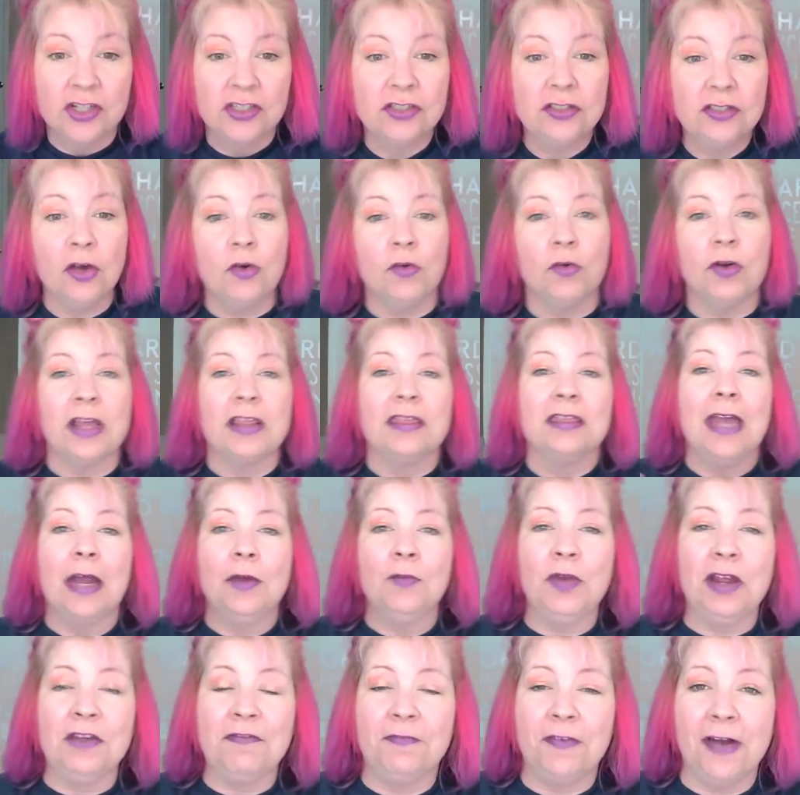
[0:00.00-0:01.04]
So then
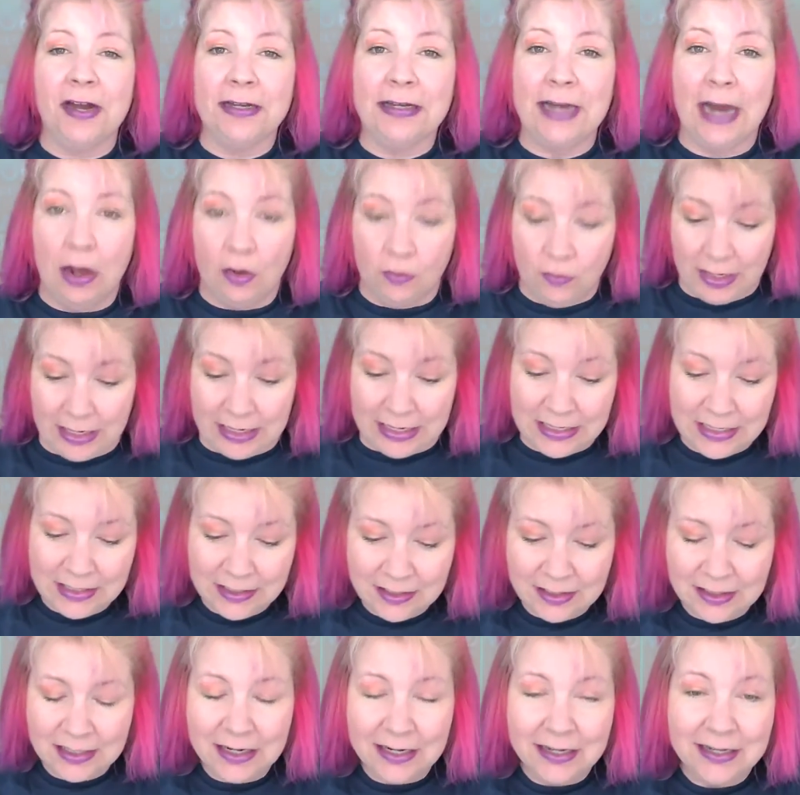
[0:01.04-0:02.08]
we find out
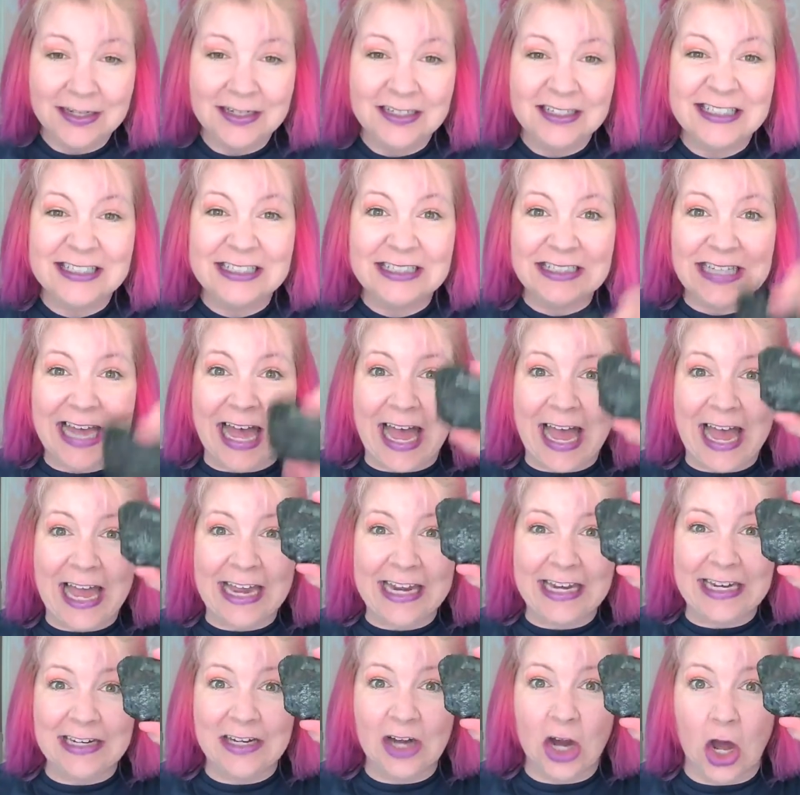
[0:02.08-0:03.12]

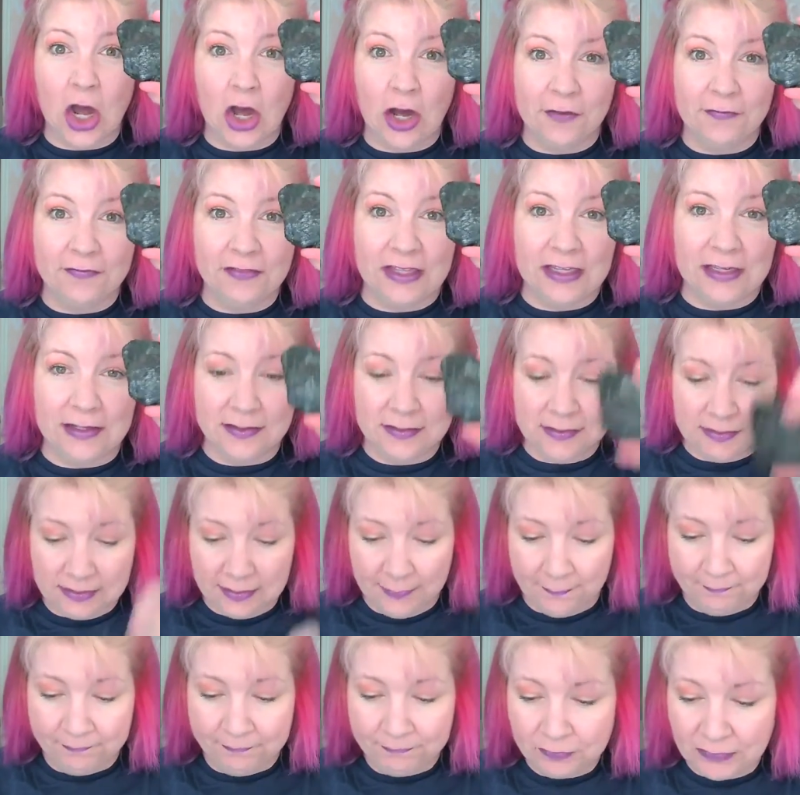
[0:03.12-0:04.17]
inside of this,